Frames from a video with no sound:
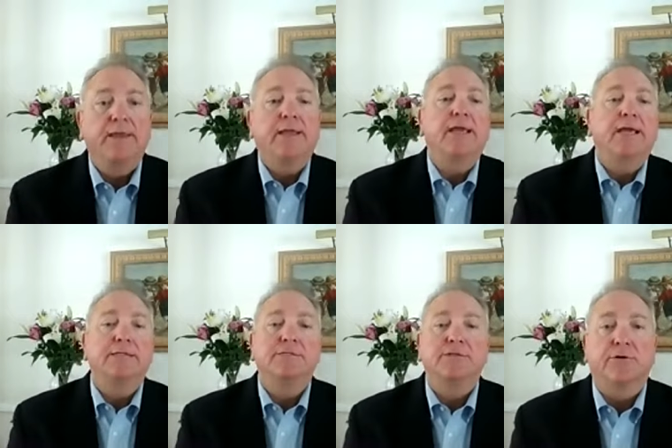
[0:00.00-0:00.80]

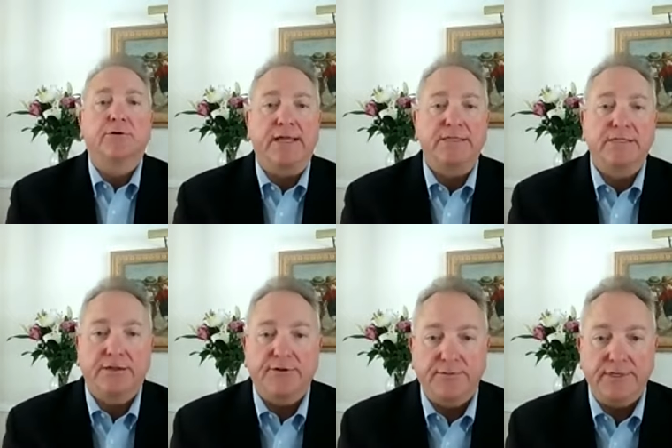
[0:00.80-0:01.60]
And so that's
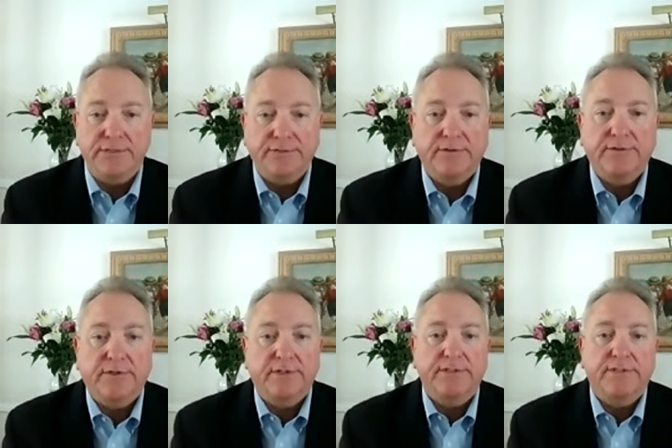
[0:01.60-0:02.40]
another reason
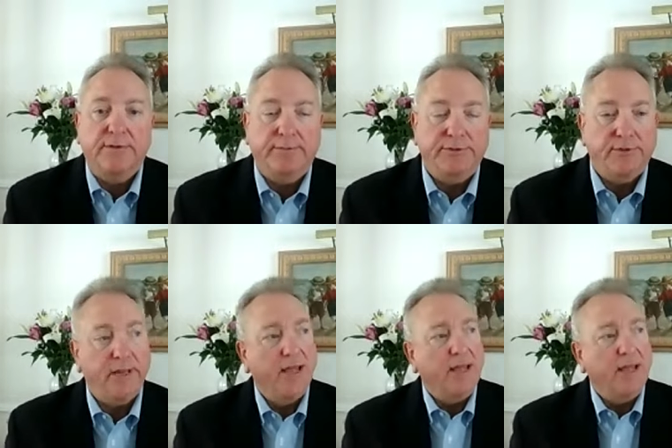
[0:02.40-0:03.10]
that uh, people do it.